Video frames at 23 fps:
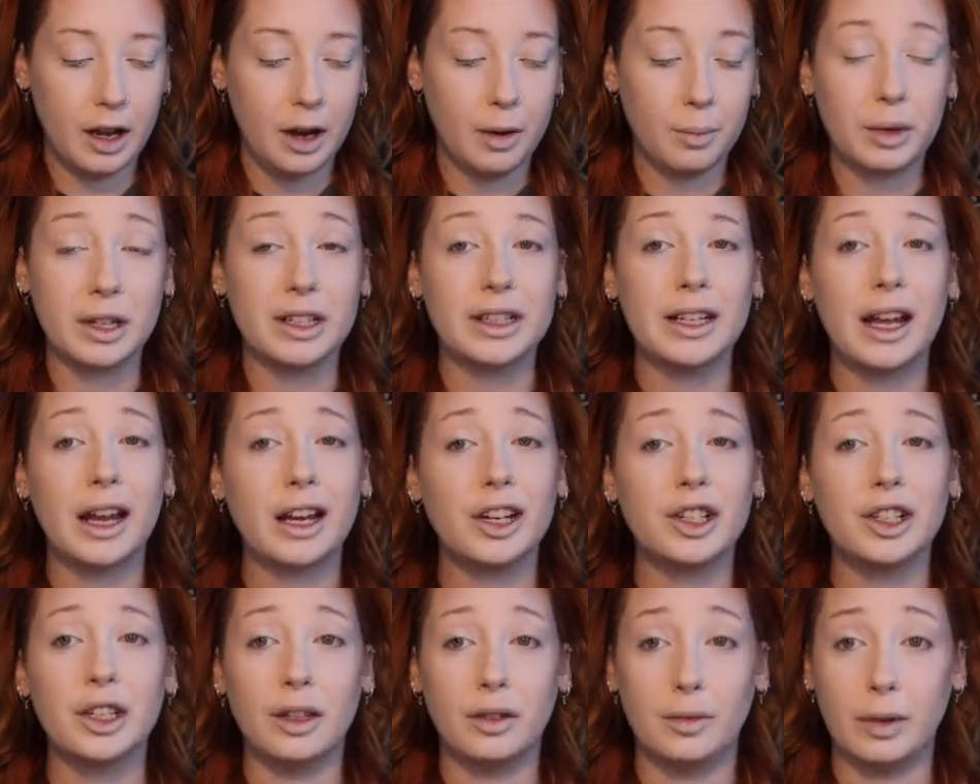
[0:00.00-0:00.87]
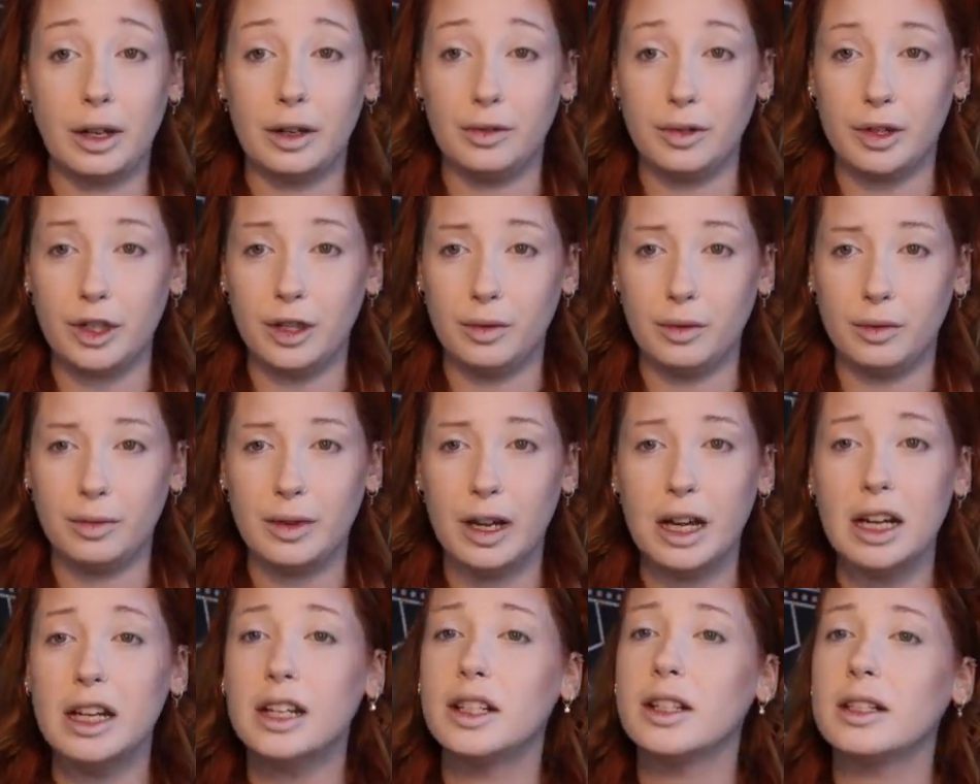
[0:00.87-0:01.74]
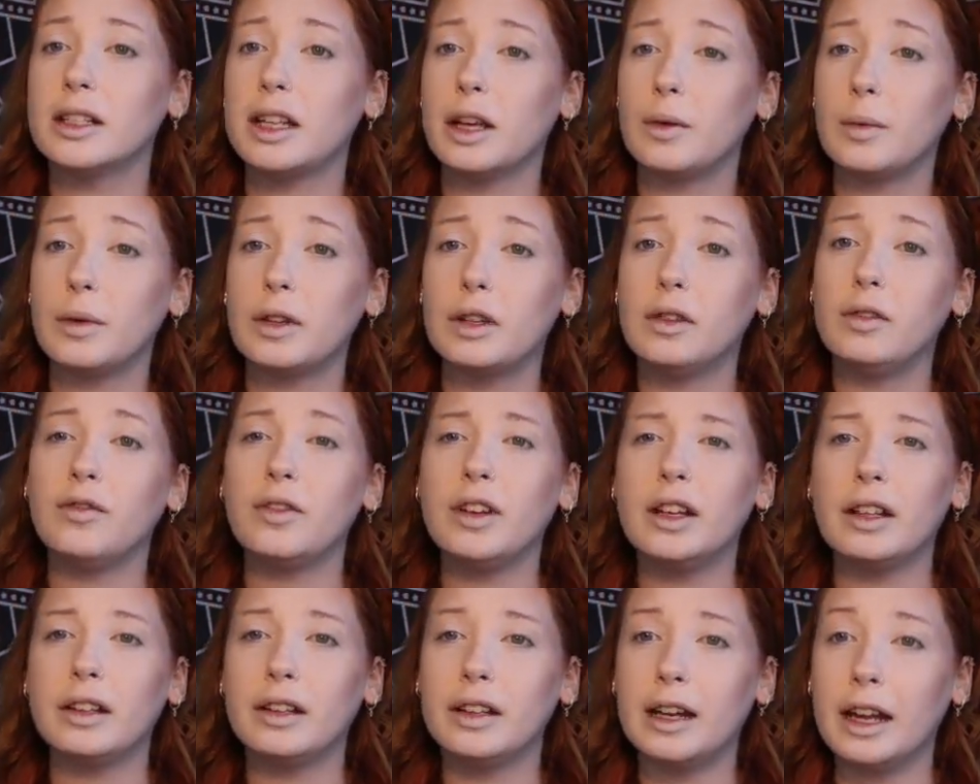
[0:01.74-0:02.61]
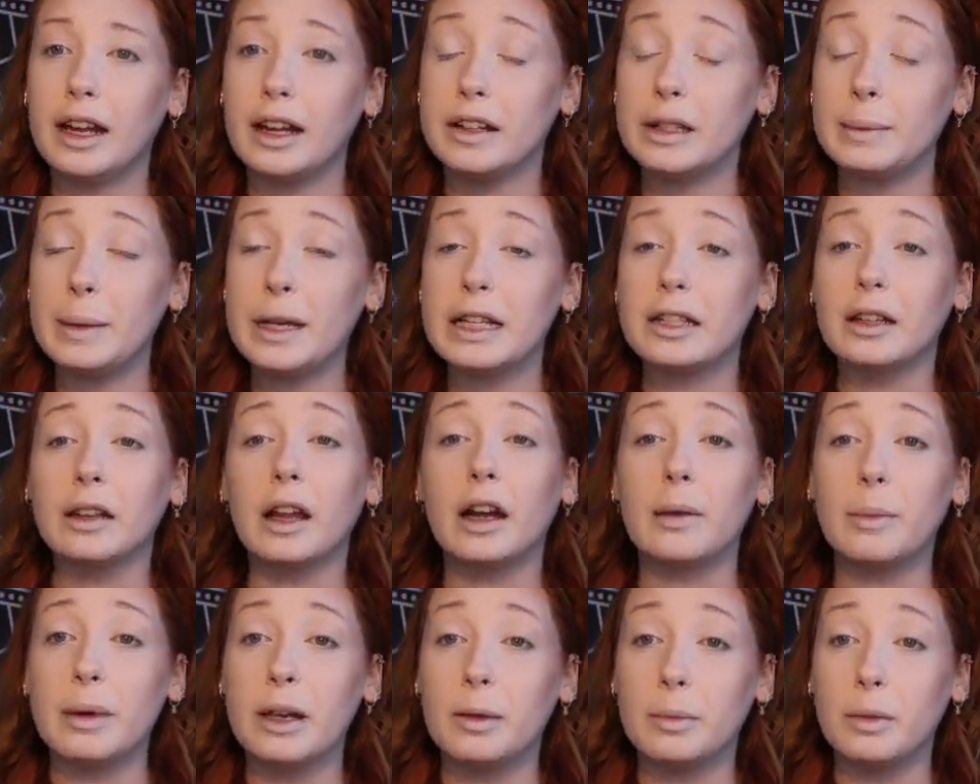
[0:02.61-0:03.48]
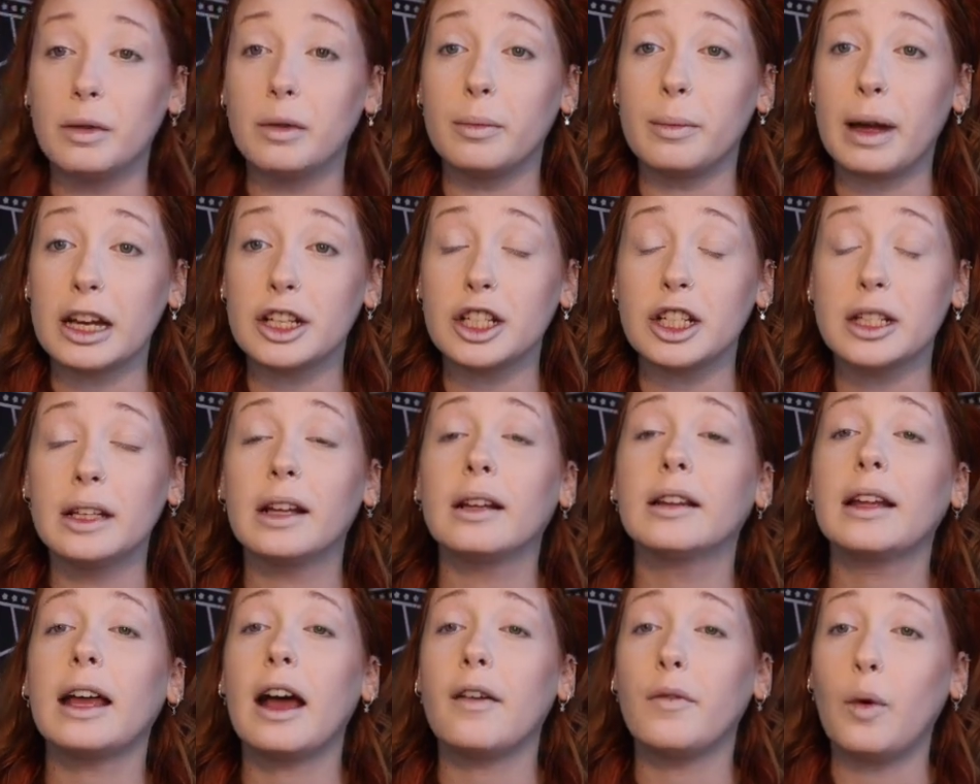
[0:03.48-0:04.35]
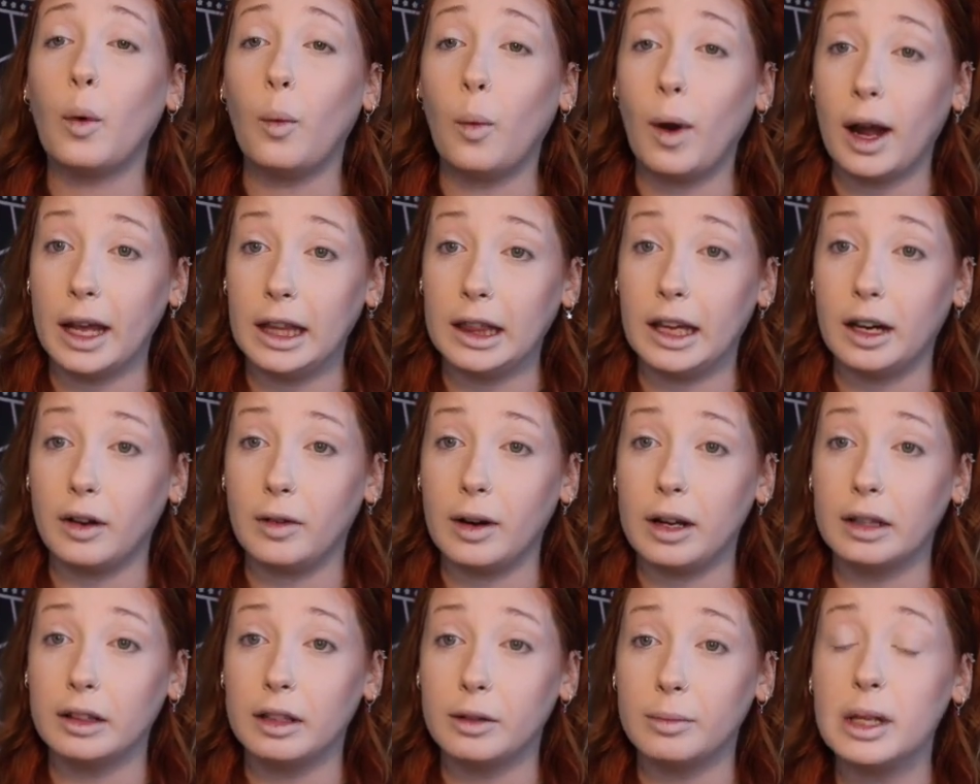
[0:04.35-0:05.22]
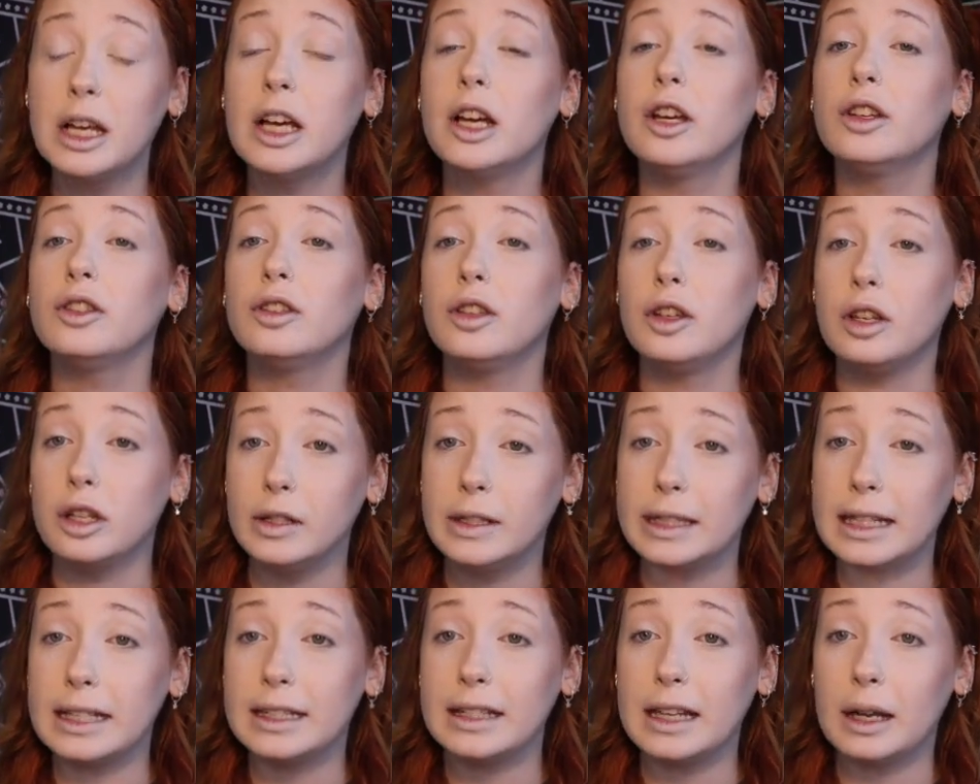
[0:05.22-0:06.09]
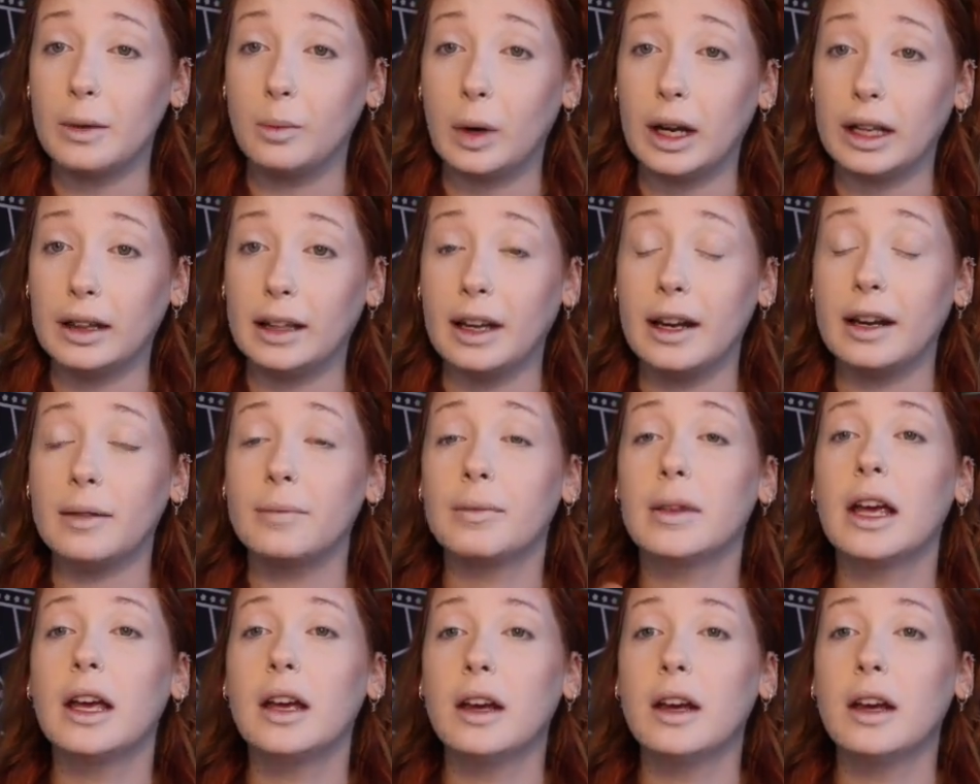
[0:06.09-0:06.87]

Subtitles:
Protection around you. Just like when you feel a negative space, a lot of people imagine that they have a white light around them. So you can use the same white light.